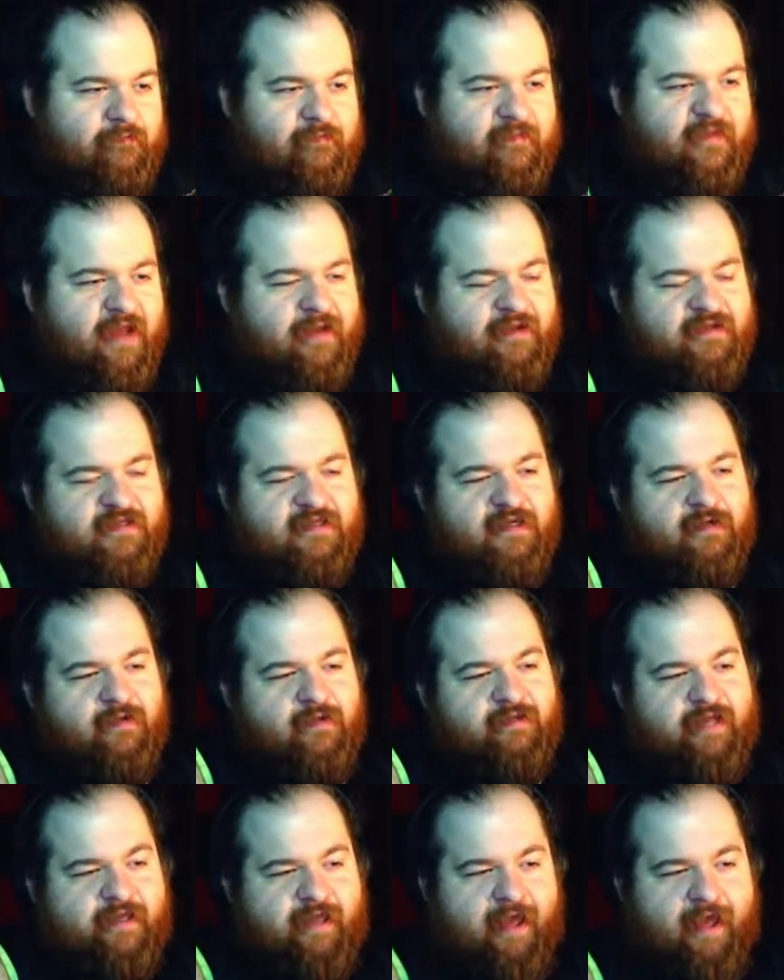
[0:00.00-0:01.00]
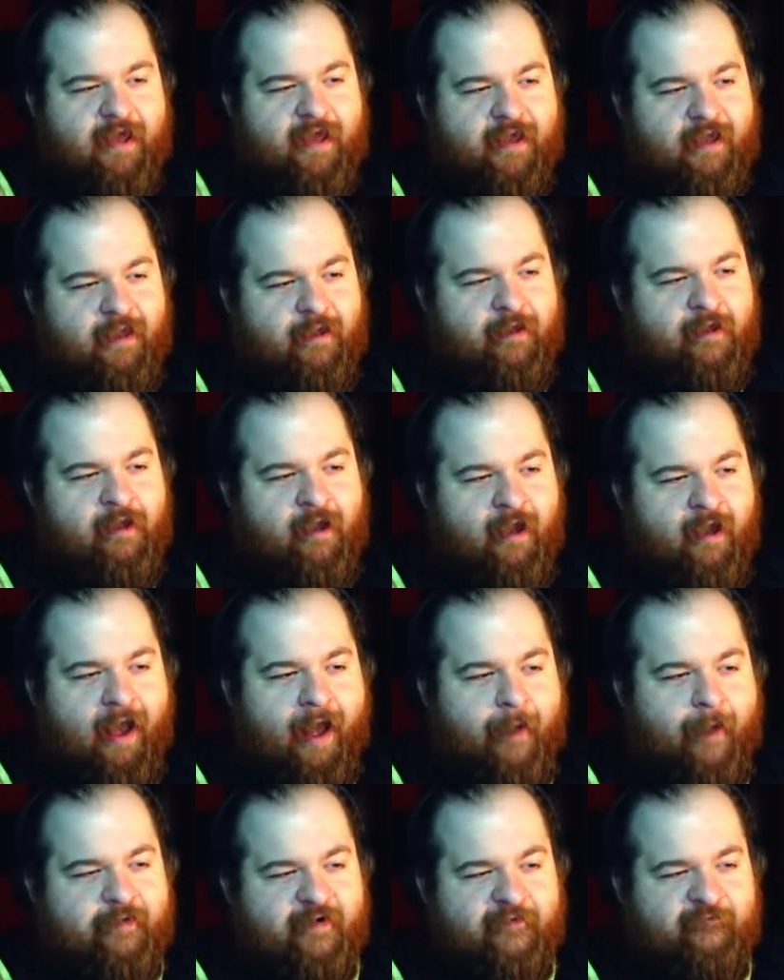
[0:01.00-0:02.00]
not necessarily like, hey, I'm
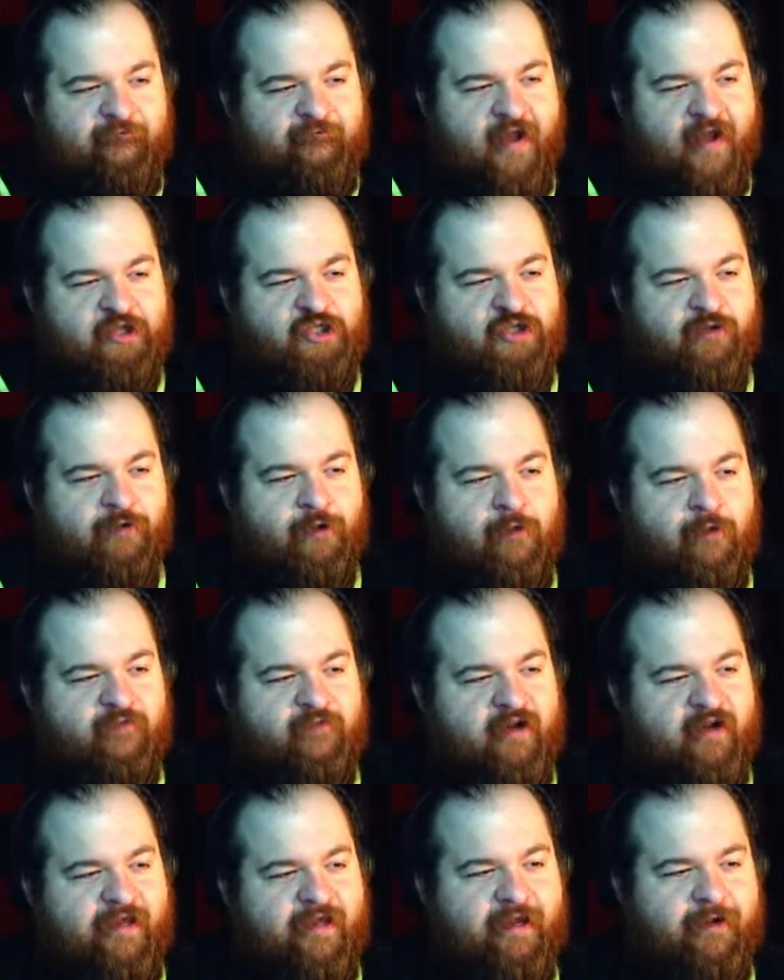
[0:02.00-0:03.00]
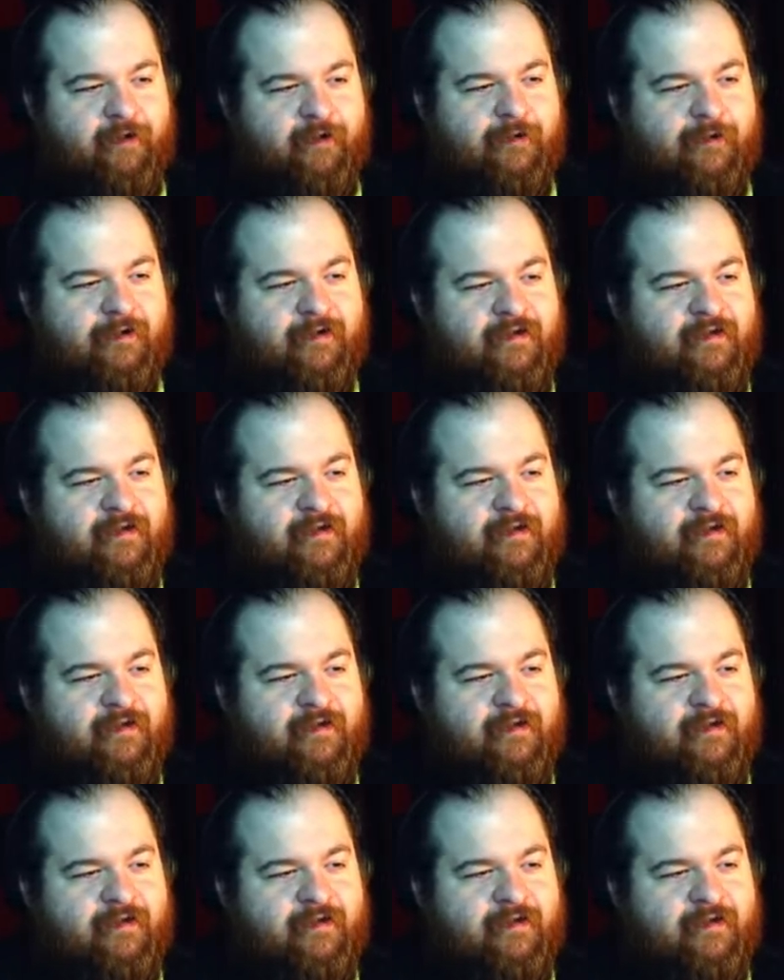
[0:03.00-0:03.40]
gonna fight you over here,